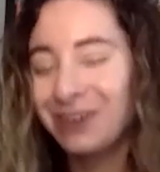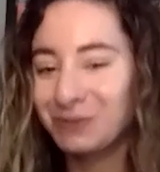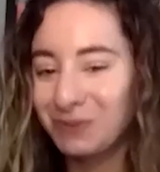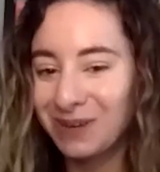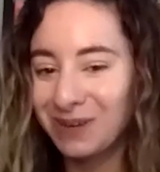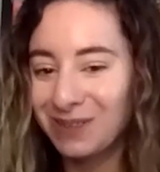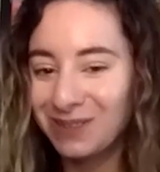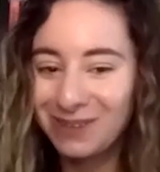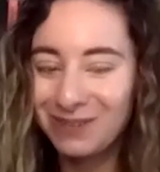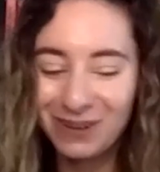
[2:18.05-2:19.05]
with,
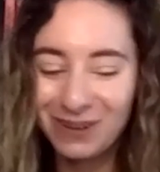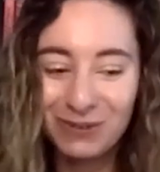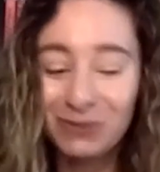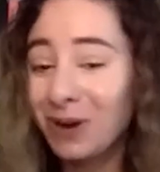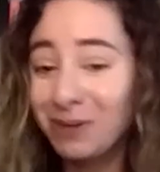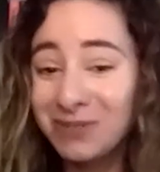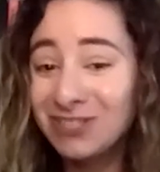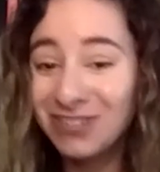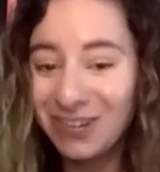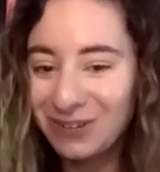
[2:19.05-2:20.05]
Robin
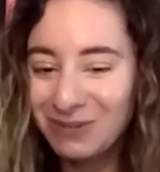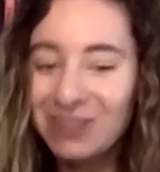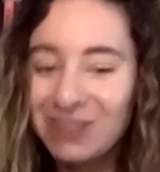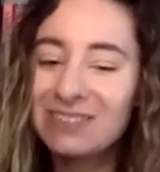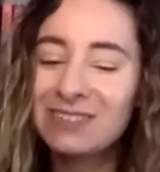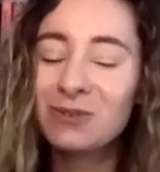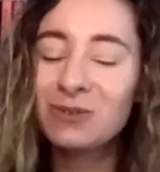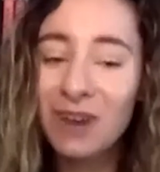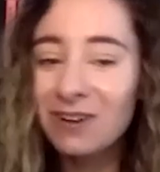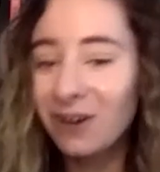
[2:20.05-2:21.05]
Schneider, with these
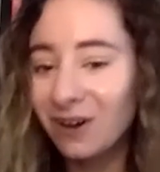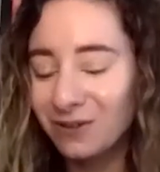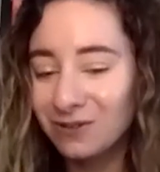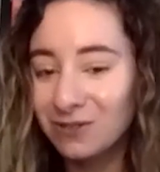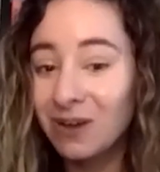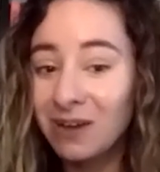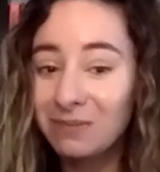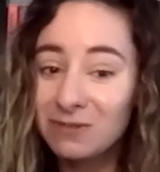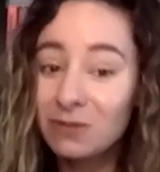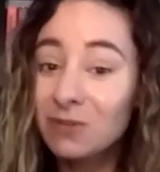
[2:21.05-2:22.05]
great authors who
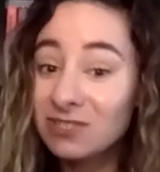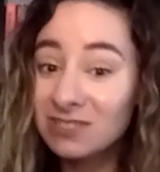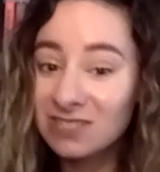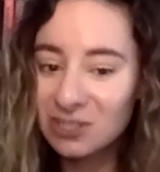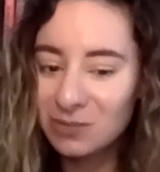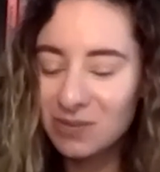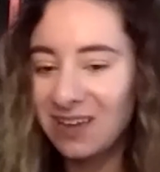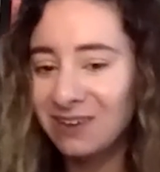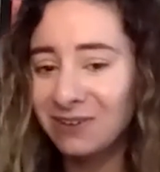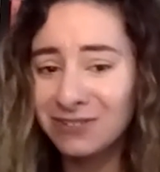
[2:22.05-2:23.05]
had so much to teach me
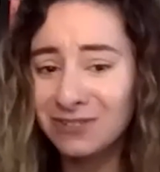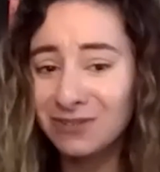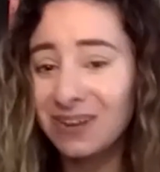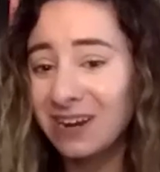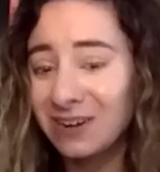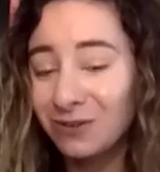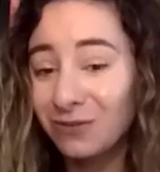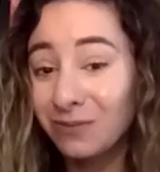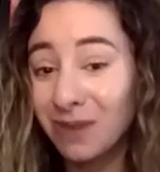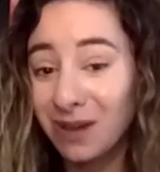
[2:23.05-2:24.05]
and also that I knew
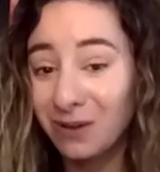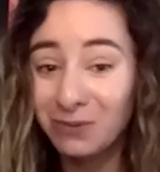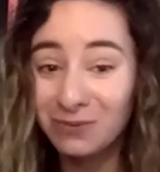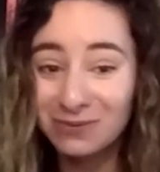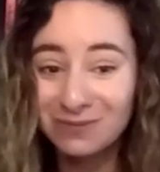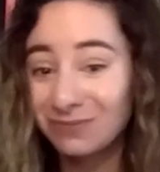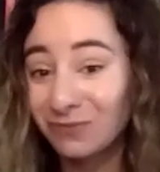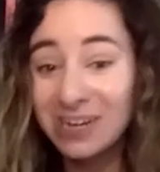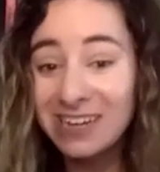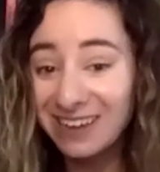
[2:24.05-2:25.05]
from my own
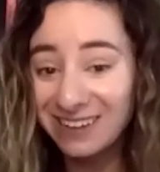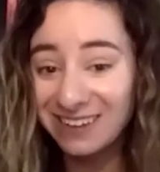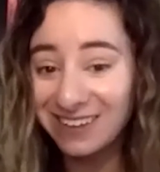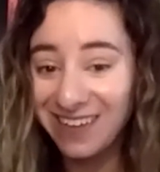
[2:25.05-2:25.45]
reading.